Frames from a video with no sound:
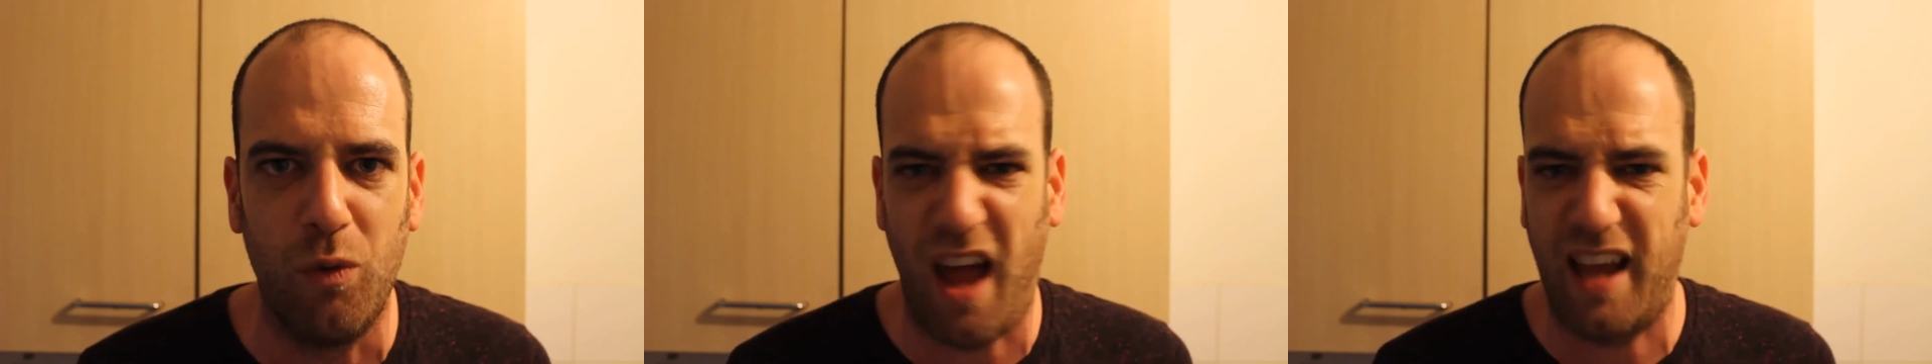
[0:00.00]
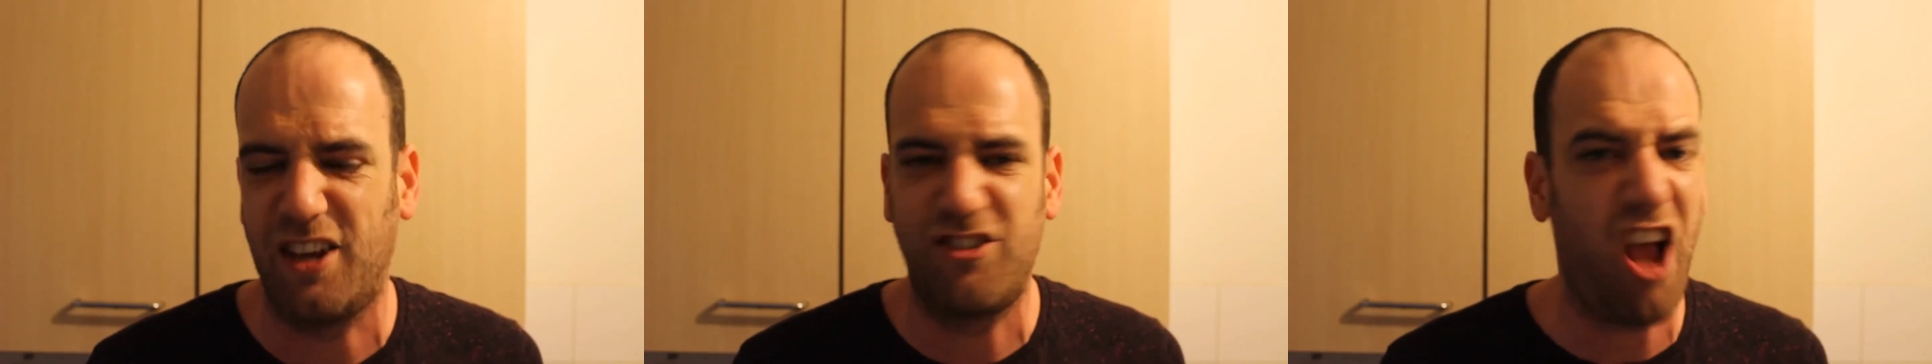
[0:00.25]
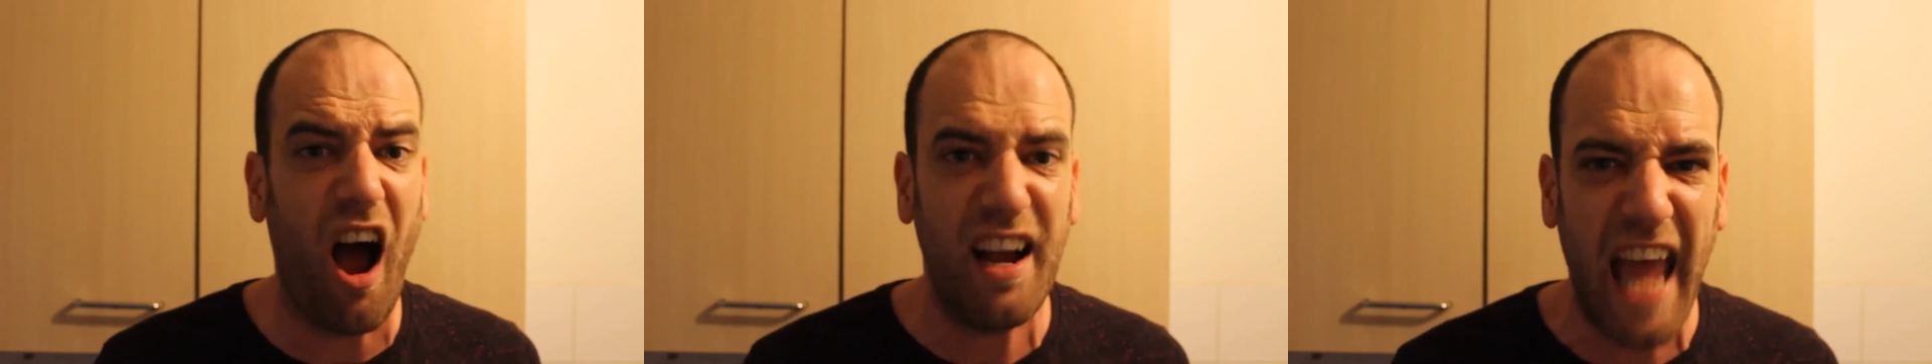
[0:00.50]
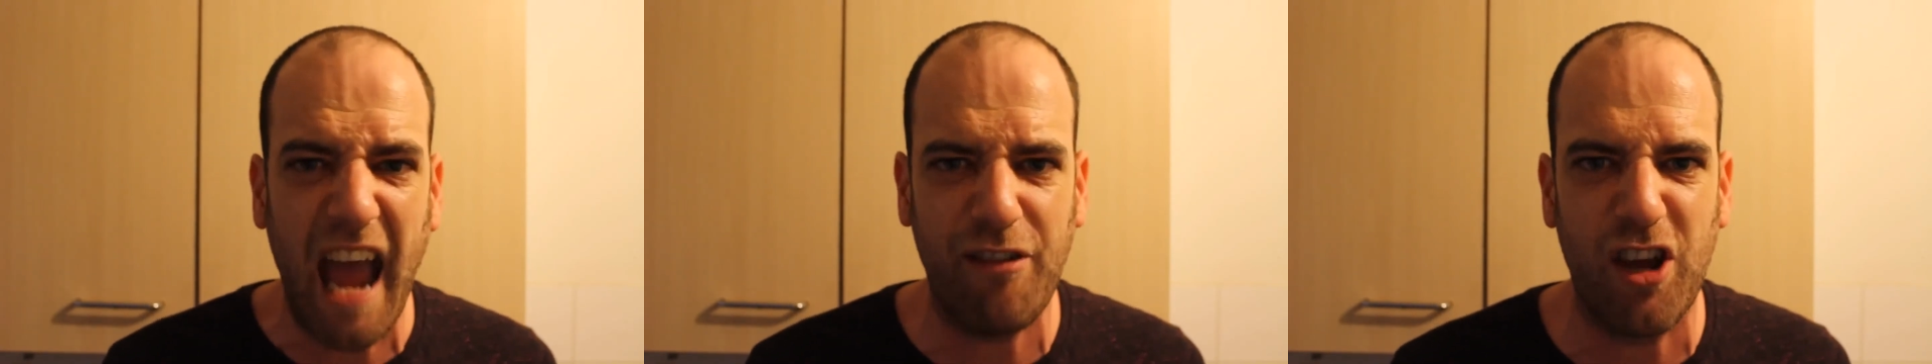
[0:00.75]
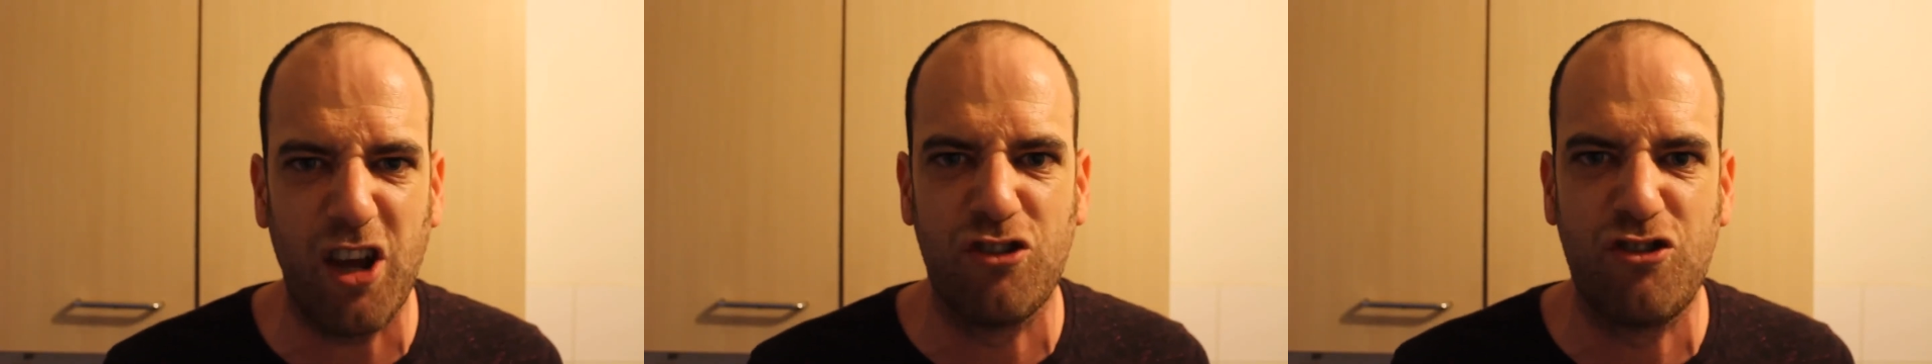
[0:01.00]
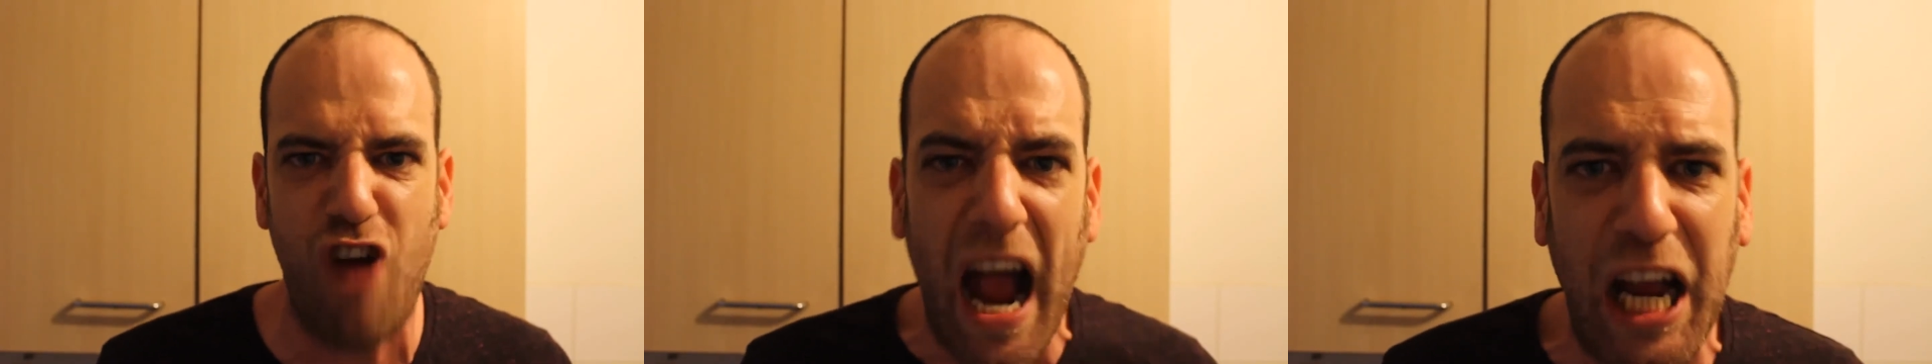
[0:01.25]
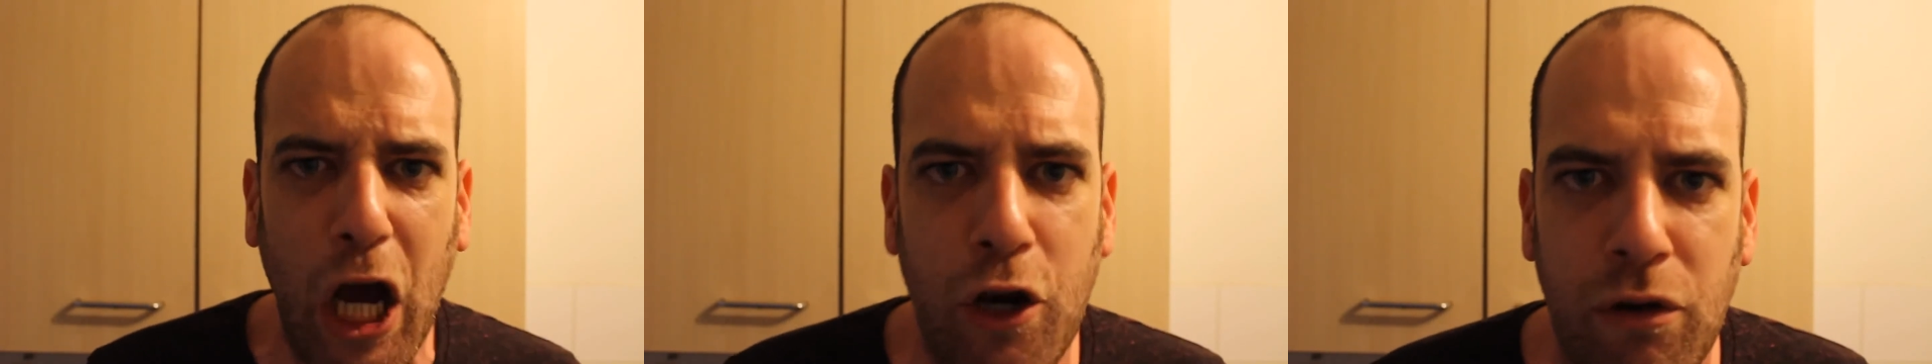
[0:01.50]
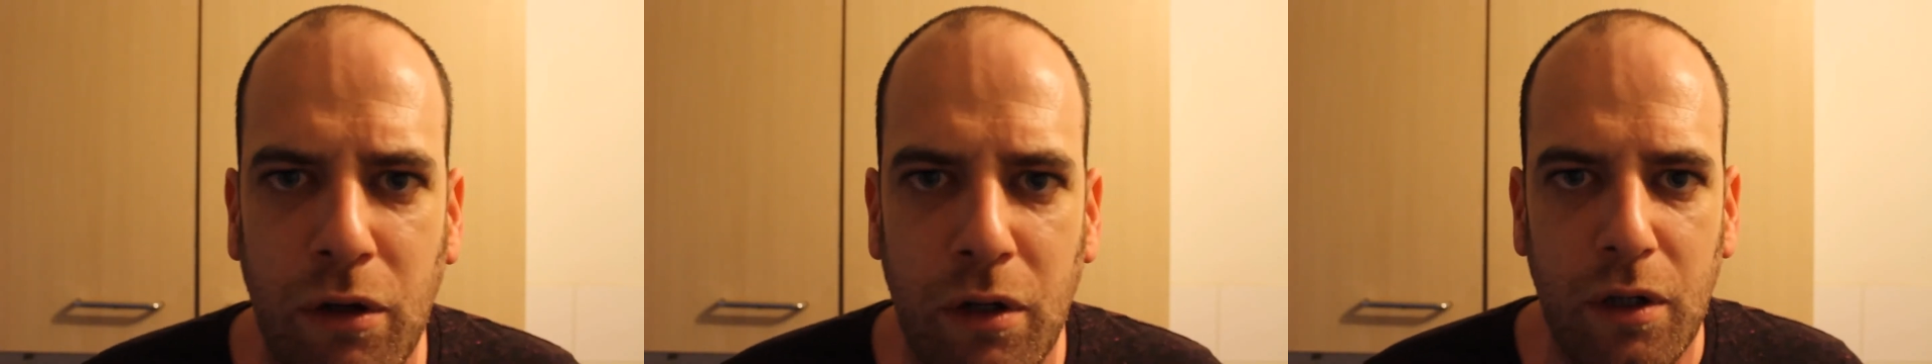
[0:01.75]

like a Targaryen dragon.